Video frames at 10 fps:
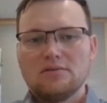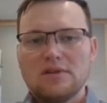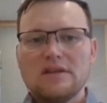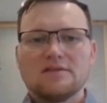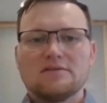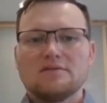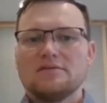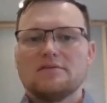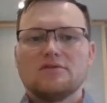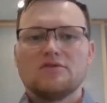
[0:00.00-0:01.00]
is
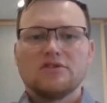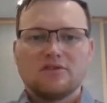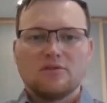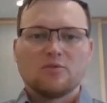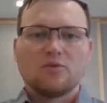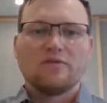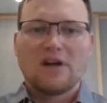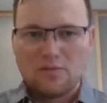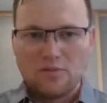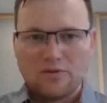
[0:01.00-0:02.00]
just so much more
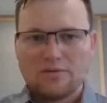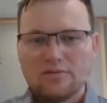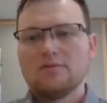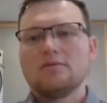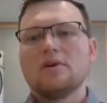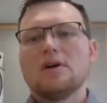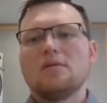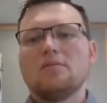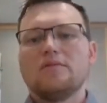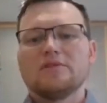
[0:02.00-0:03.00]
valuable
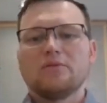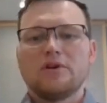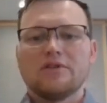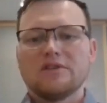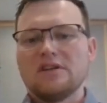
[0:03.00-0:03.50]
somewhere else.